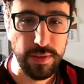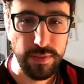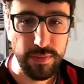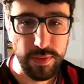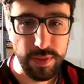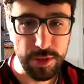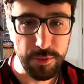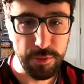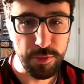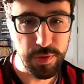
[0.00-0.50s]

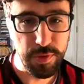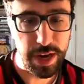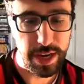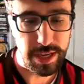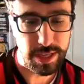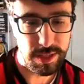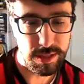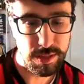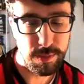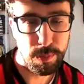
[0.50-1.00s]
the
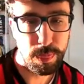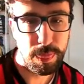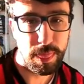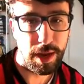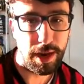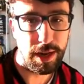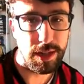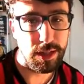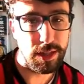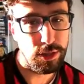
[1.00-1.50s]
fight,
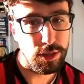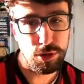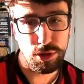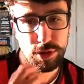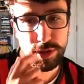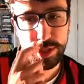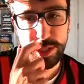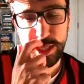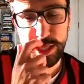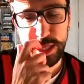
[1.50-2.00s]
and you don't
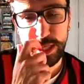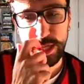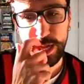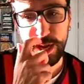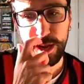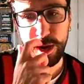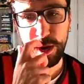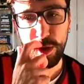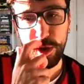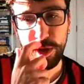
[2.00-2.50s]
see that a
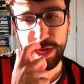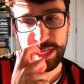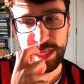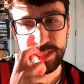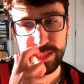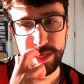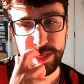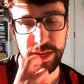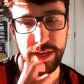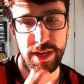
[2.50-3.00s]
lot in
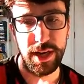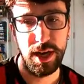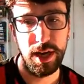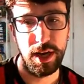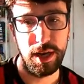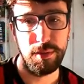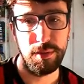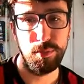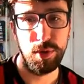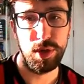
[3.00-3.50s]
Serie A
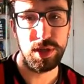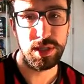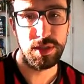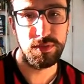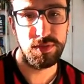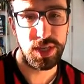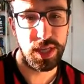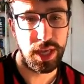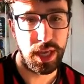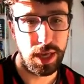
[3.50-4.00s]
most of
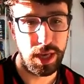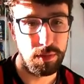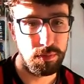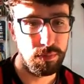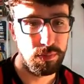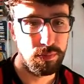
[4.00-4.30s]
the game.